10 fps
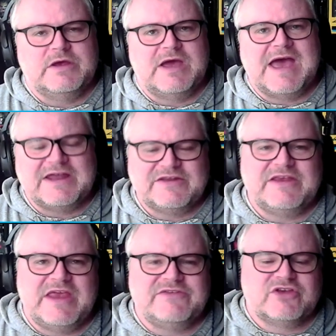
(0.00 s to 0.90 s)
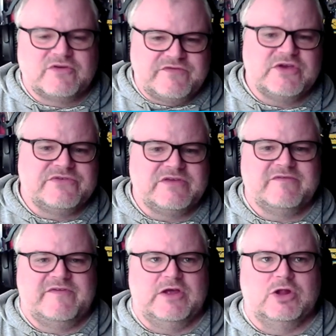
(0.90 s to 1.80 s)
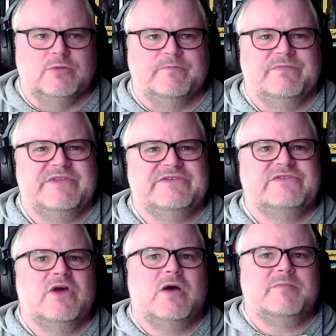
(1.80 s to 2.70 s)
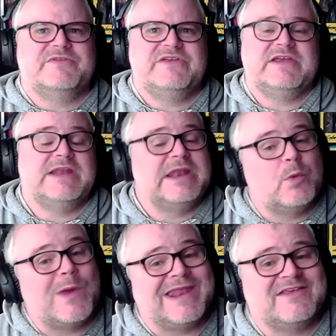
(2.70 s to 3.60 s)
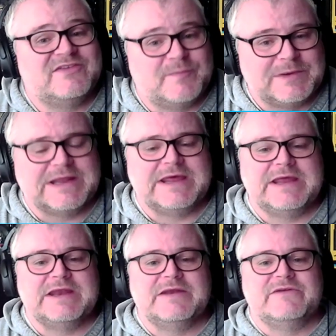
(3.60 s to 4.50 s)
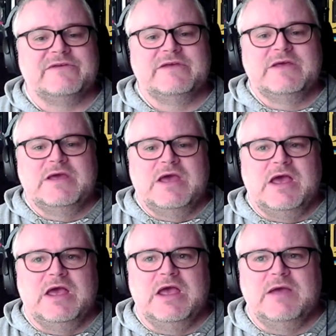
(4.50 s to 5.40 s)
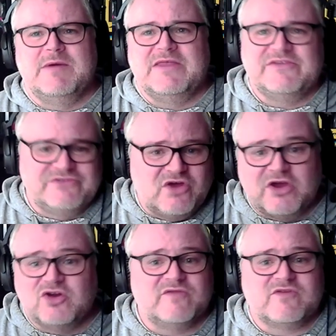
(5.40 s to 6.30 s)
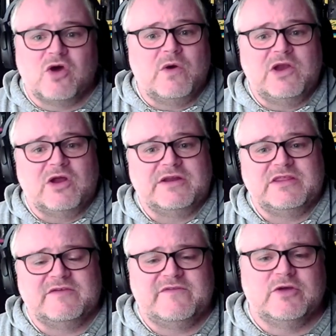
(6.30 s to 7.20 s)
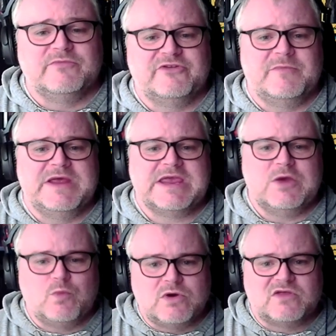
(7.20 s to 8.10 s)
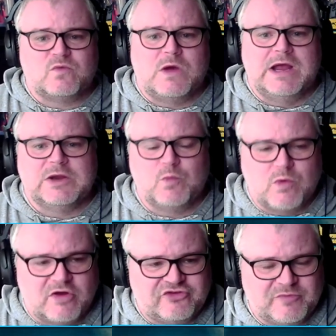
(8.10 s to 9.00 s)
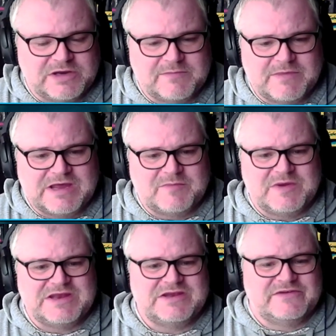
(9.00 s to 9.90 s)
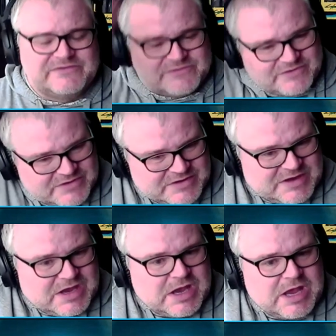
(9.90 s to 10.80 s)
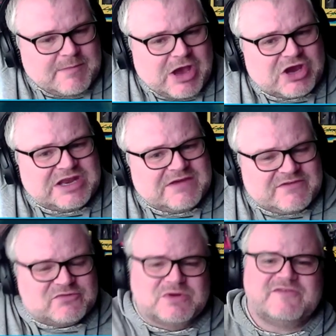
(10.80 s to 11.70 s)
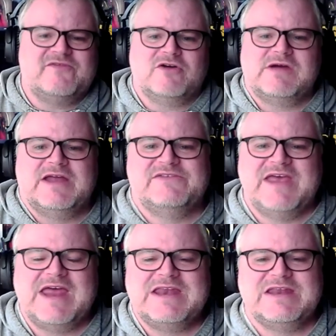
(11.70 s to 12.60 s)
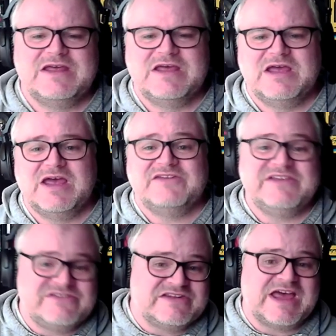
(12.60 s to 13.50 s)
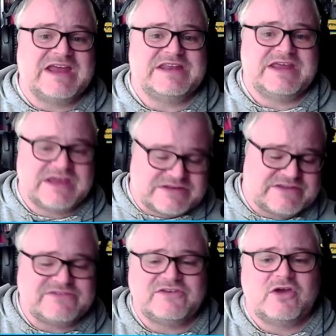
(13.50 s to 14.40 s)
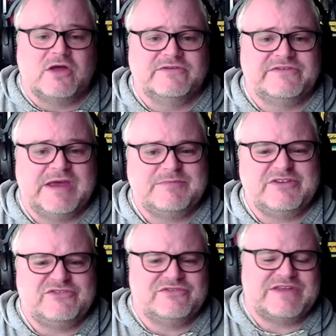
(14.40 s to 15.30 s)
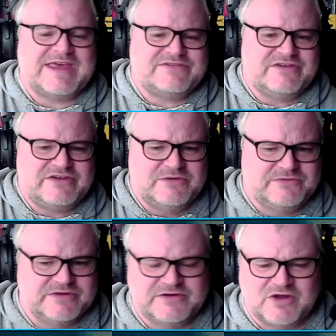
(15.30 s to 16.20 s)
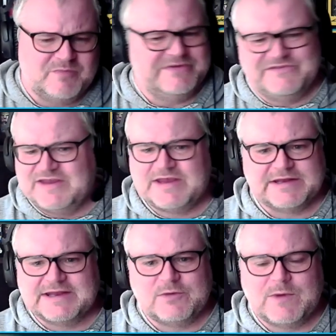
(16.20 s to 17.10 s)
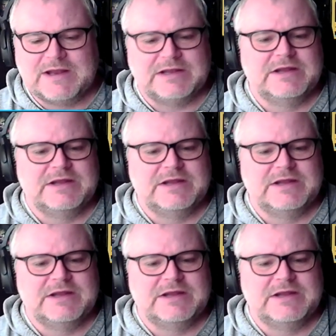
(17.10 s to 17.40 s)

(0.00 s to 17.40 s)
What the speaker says: it's a confusing film that's not particularly well explained, And there's not enough going on in the film make it worthwhile and watchable, in my opinion. So I'm going to give this one a 4 out of 10. A decent idea, decent concept. It's just executed not particularly well.